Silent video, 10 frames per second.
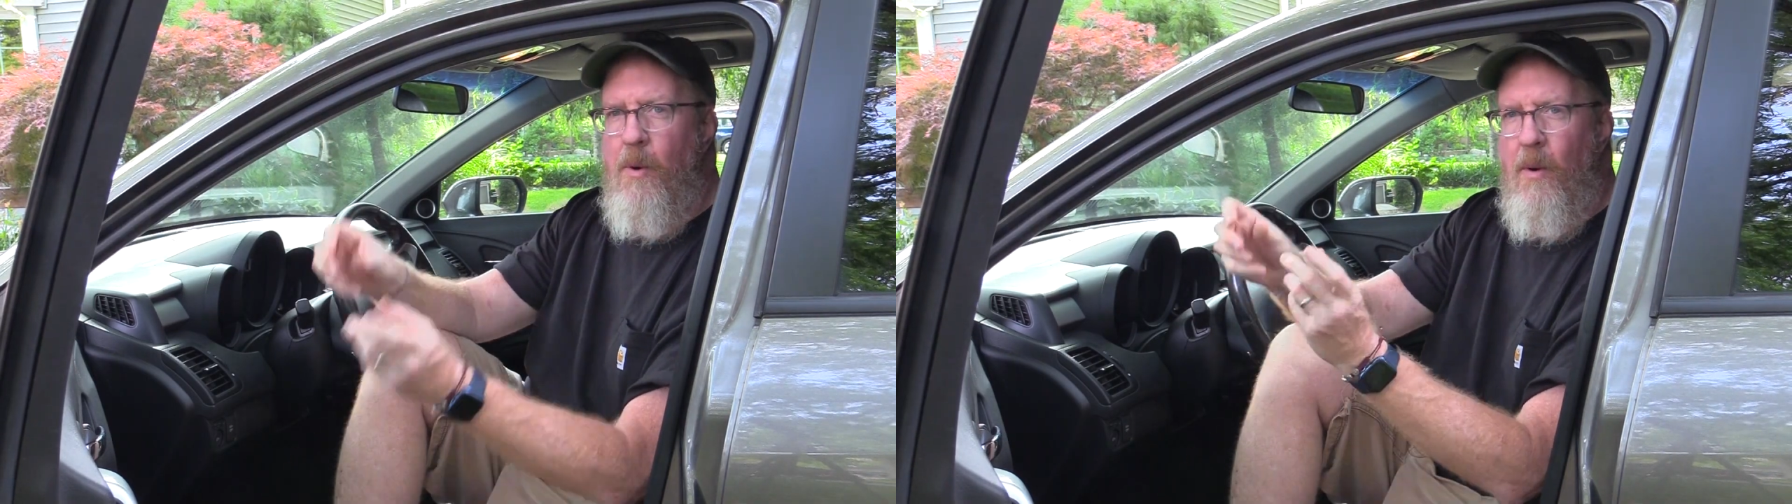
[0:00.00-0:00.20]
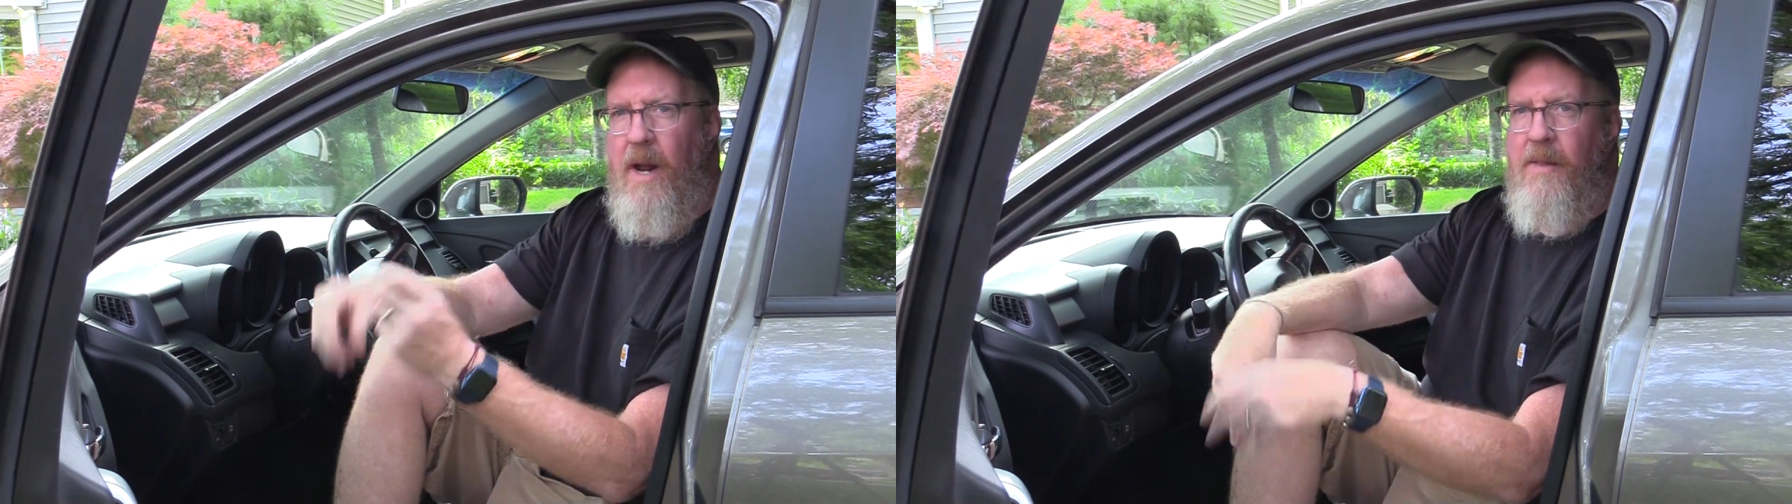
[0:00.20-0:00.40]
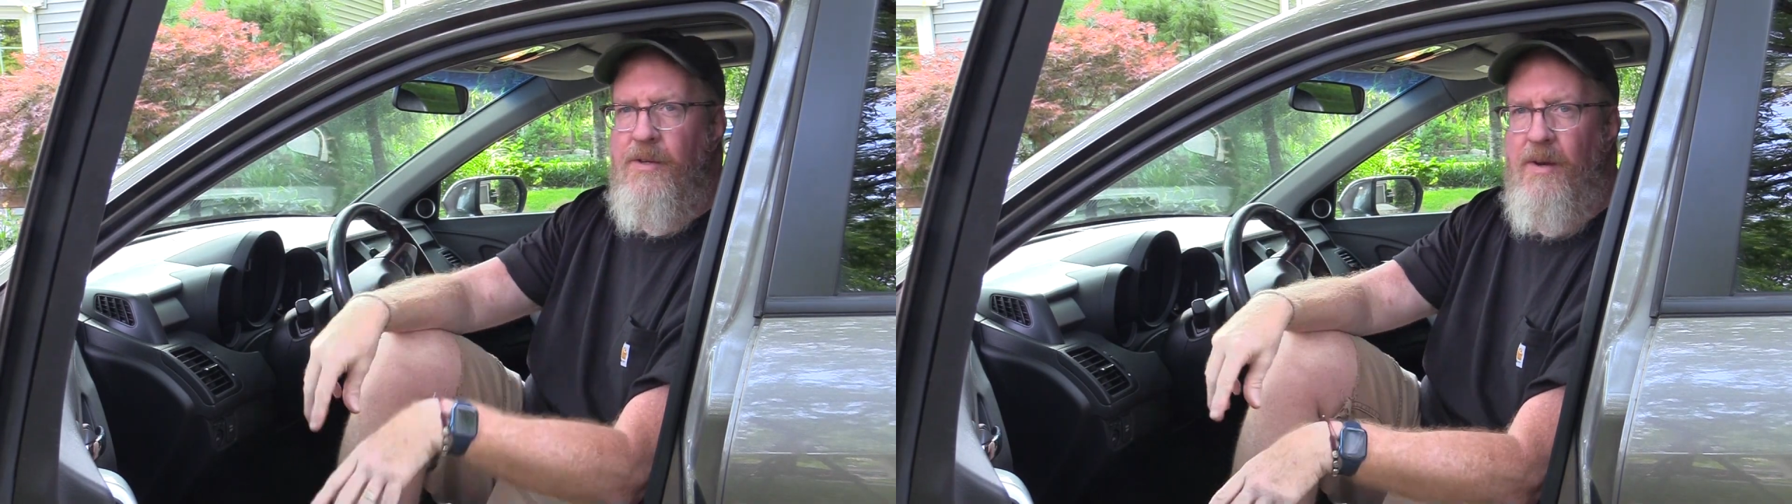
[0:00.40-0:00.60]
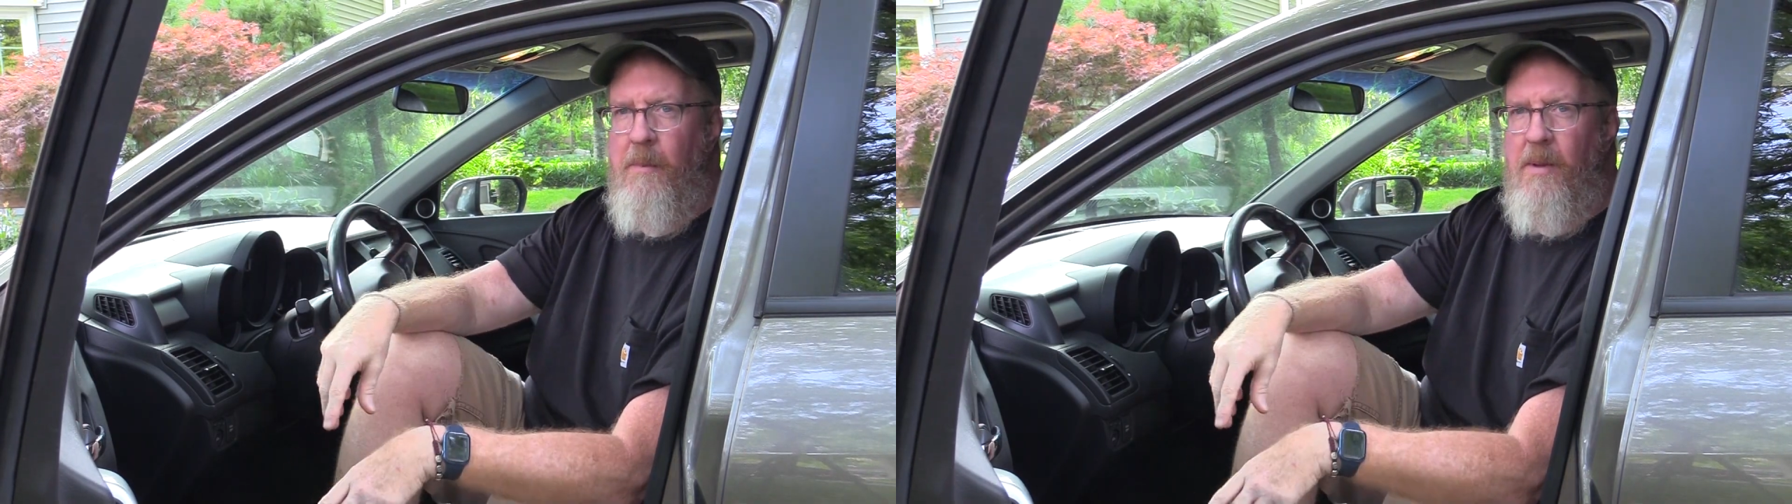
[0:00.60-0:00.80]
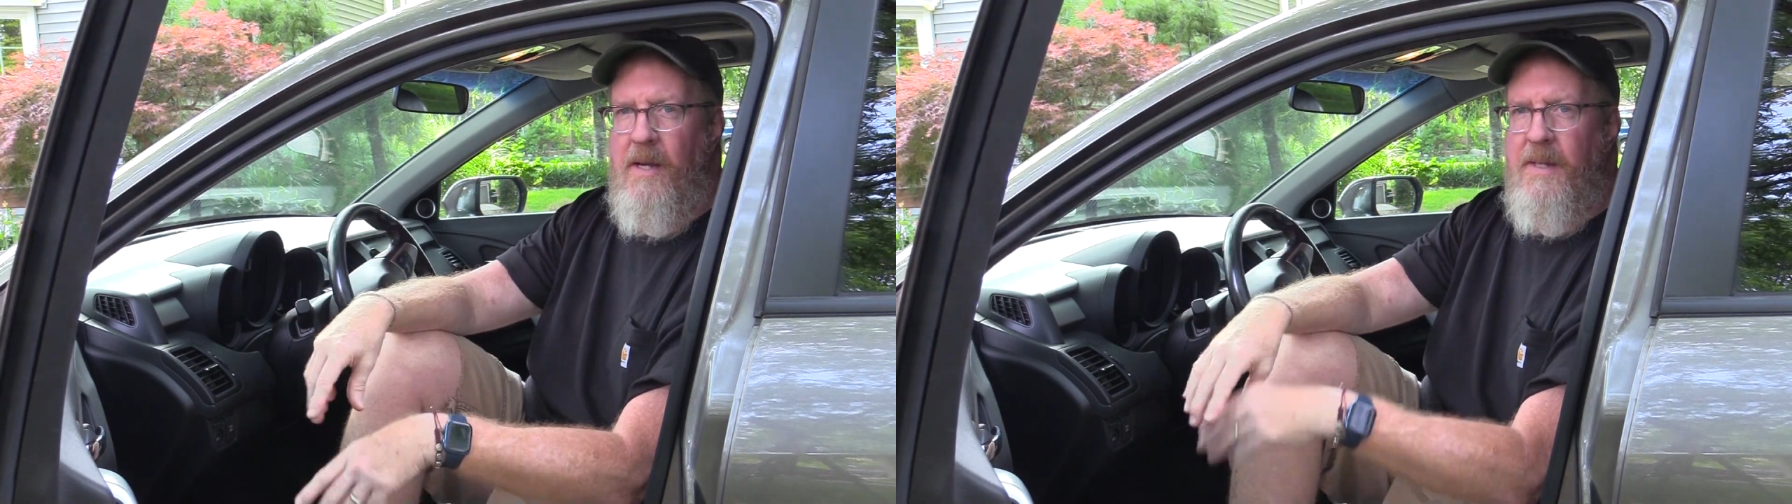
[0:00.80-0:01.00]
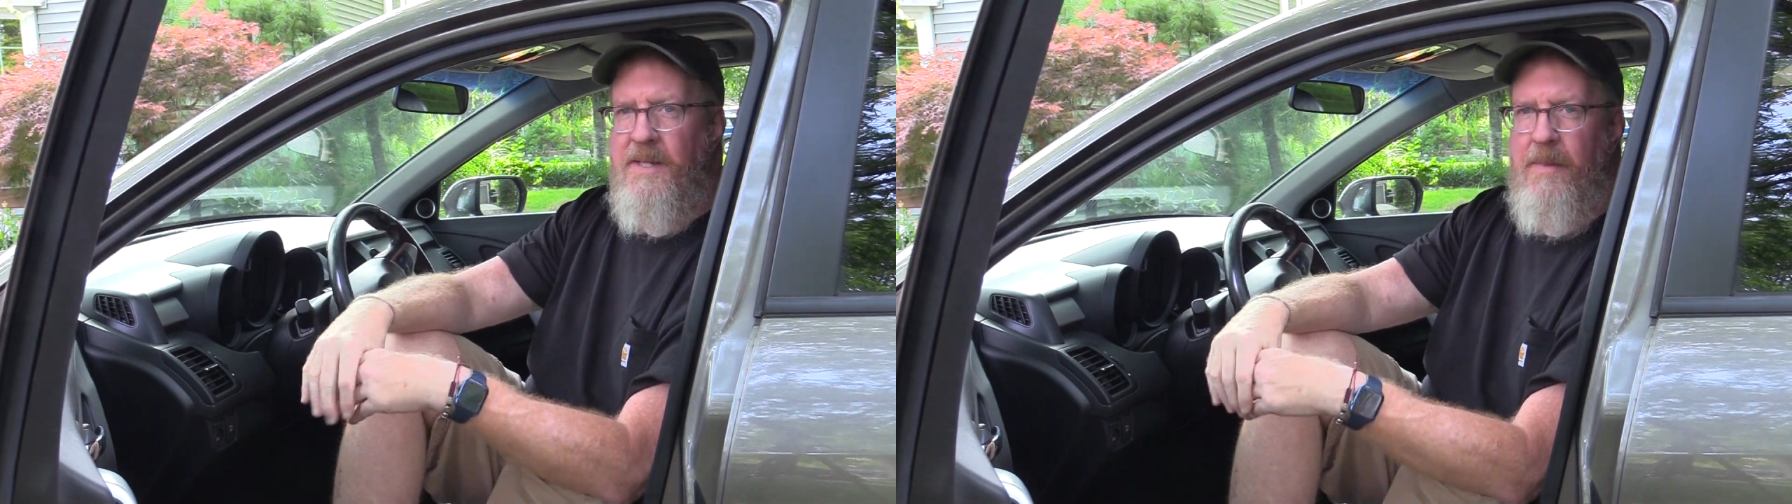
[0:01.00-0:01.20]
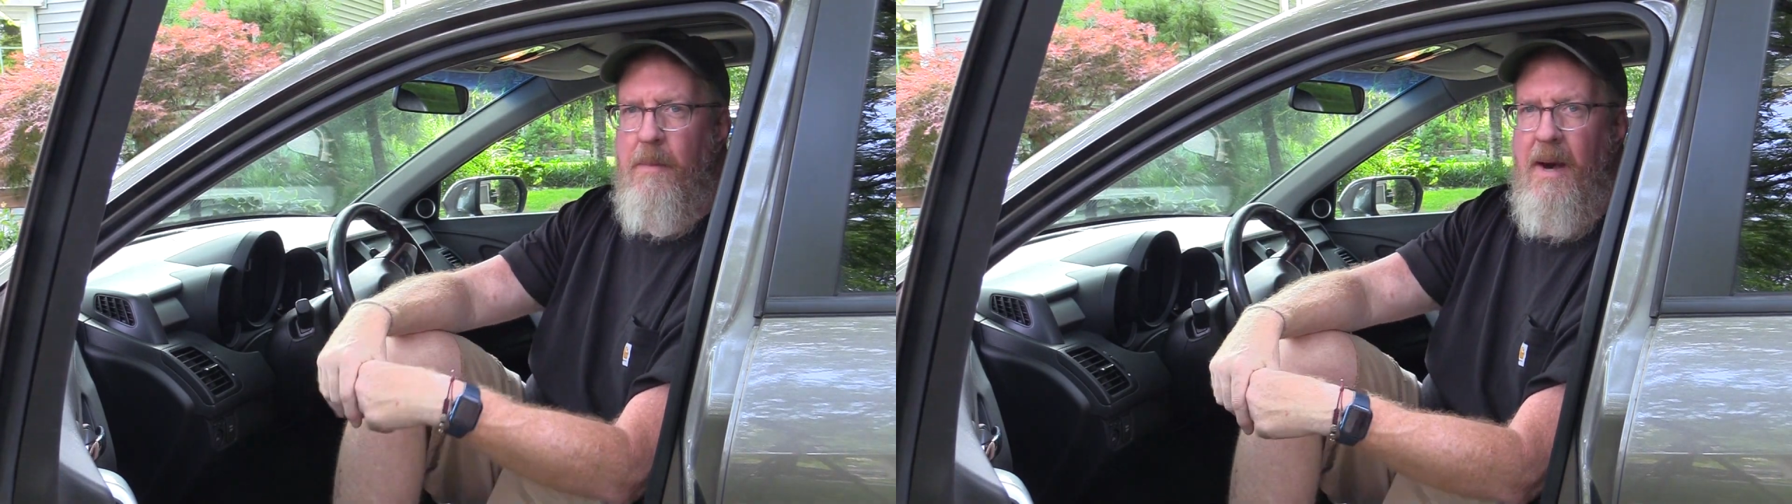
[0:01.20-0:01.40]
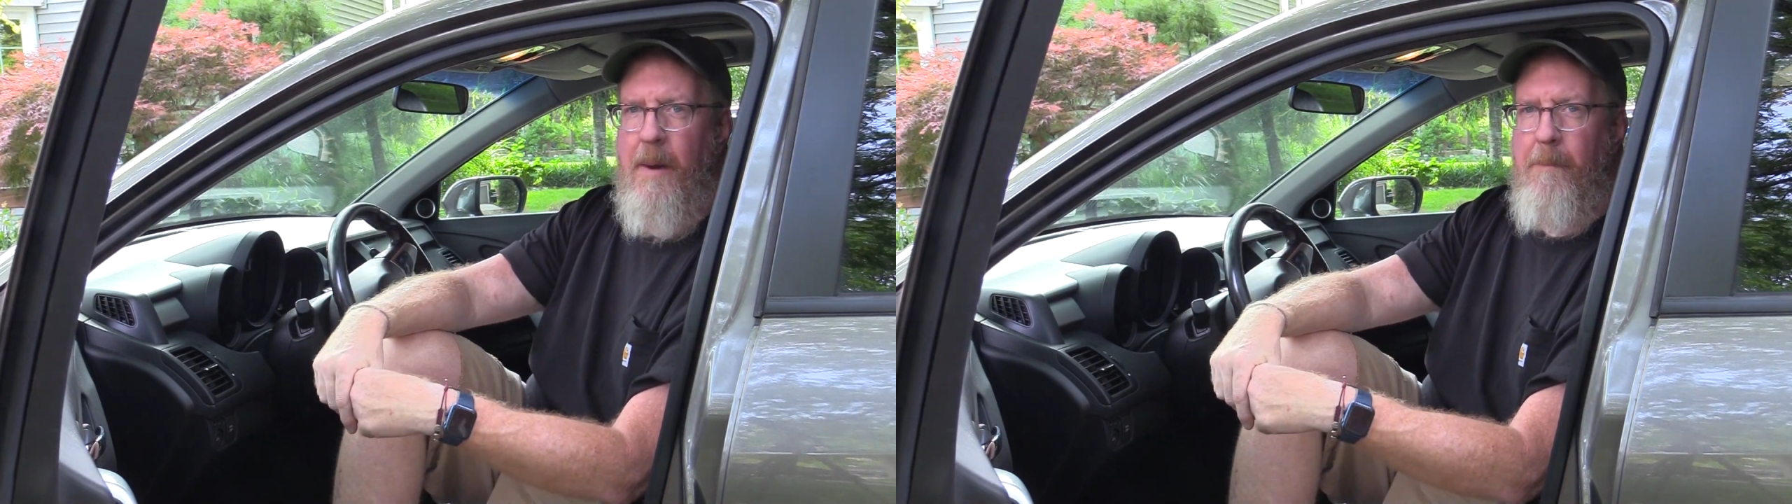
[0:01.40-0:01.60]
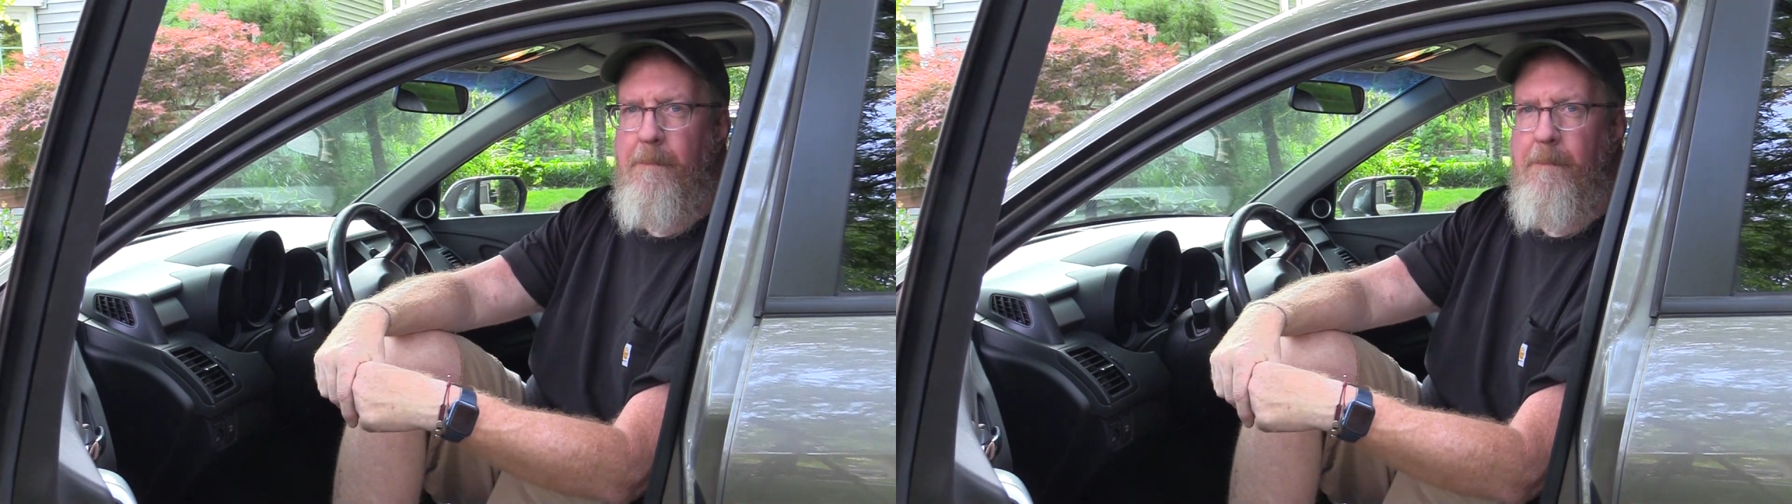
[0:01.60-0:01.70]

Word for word: pour out of the drain plug that's at the bottom.